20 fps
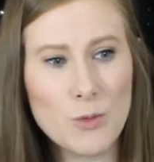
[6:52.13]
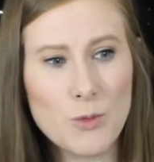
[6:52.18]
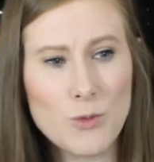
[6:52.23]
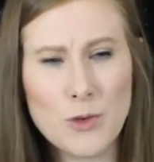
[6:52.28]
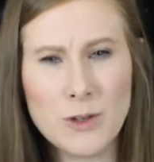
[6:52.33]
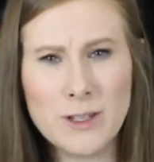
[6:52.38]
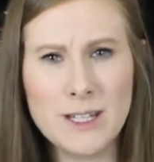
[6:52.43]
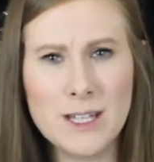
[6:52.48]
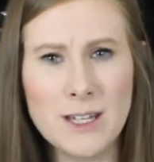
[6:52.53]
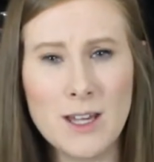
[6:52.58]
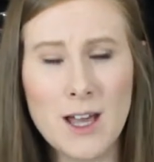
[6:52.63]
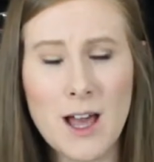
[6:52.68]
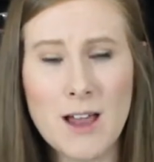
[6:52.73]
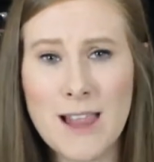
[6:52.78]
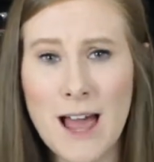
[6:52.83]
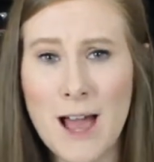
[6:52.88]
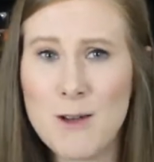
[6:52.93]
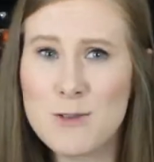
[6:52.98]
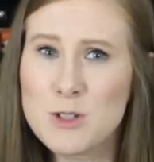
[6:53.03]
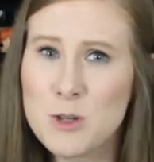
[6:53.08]
really
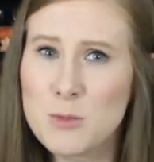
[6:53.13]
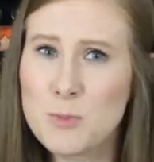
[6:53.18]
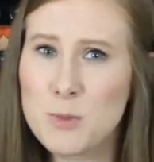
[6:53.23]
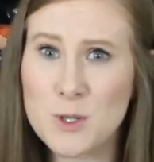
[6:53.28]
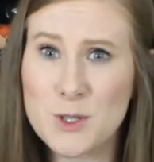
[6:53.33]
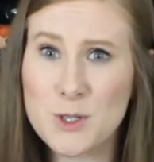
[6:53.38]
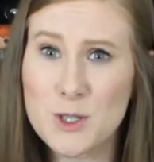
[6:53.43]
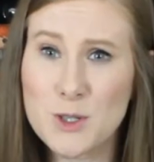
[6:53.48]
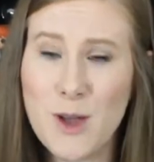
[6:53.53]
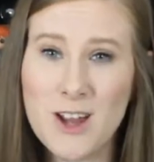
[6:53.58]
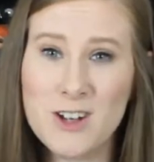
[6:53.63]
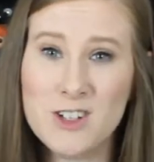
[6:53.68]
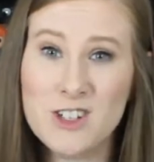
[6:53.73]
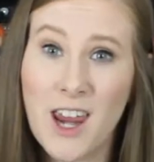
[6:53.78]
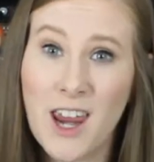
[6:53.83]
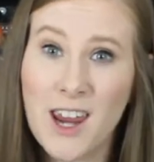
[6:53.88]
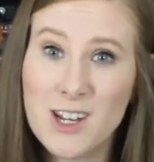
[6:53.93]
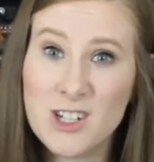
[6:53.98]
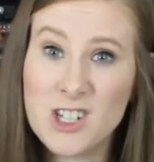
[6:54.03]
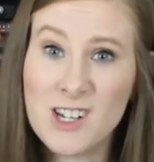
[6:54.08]
allowed to pursue
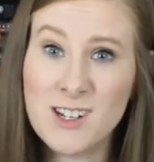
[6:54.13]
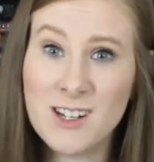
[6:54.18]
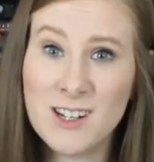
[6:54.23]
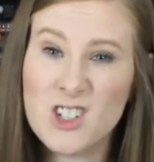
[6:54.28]
education,